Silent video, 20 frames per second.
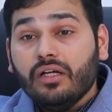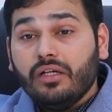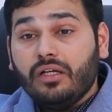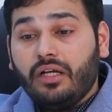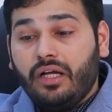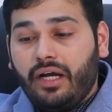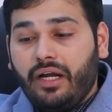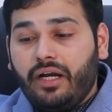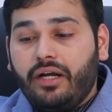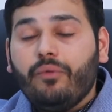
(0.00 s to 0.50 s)

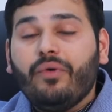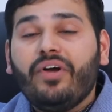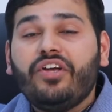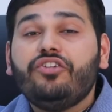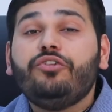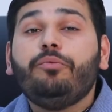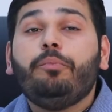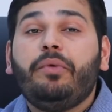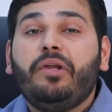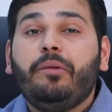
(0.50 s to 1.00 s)

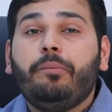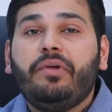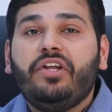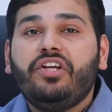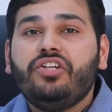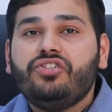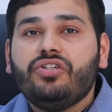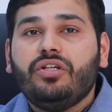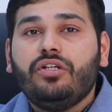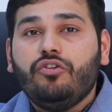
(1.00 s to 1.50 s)
advised
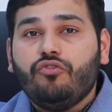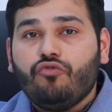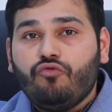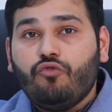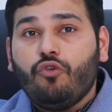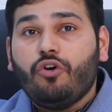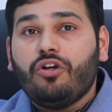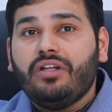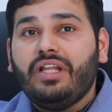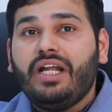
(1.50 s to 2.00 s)
preparation
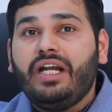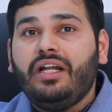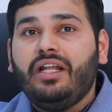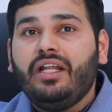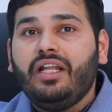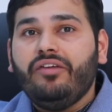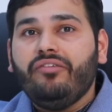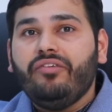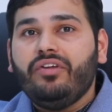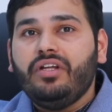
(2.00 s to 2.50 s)
for that
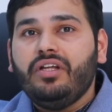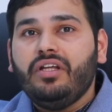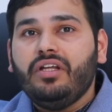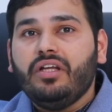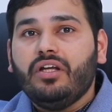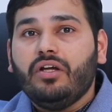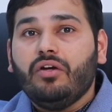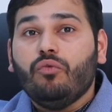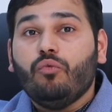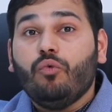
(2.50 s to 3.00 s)
delivery,
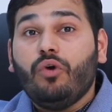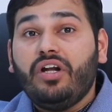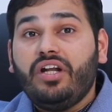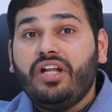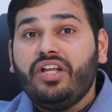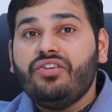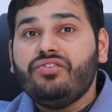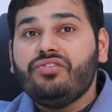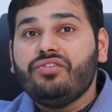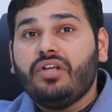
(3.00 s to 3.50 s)
what
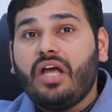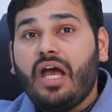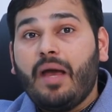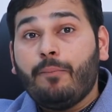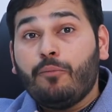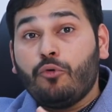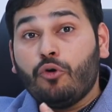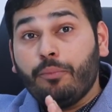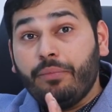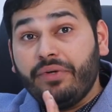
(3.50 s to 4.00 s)
is
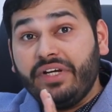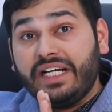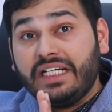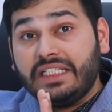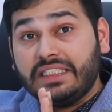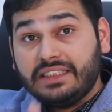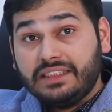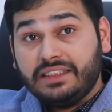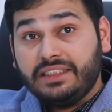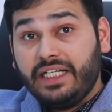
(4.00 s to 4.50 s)
appropriate
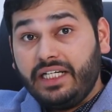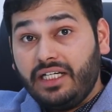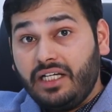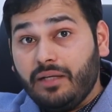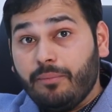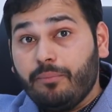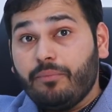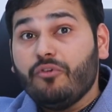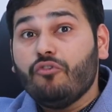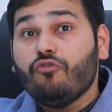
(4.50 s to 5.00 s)

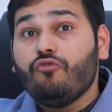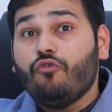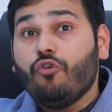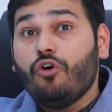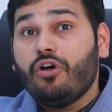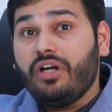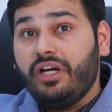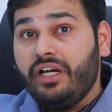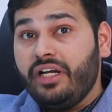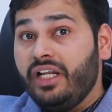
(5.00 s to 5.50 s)
setup
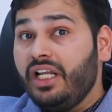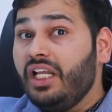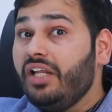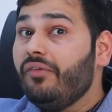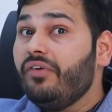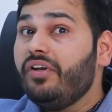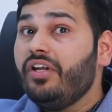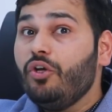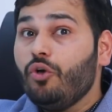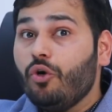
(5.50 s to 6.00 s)
for
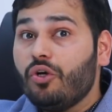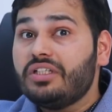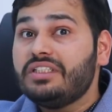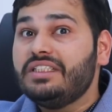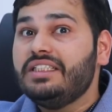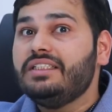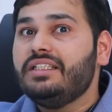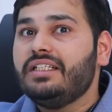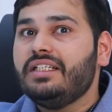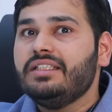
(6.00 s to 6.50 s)
delivery or
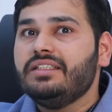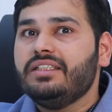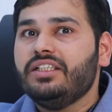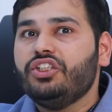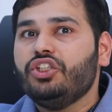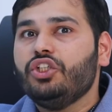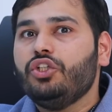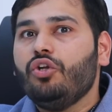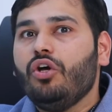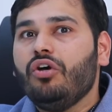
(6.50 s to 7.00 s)
cesarean
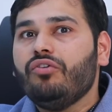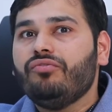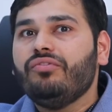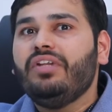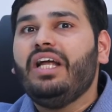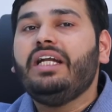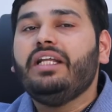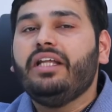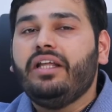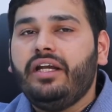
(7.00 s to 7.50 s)
section of
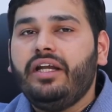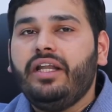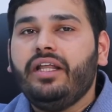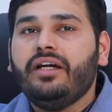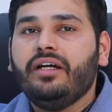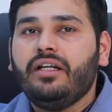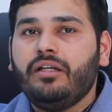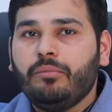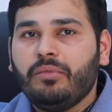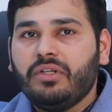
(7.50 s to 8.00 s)
that
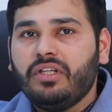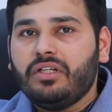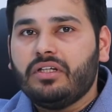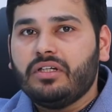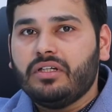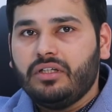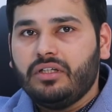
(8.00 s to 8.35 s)
critical mother,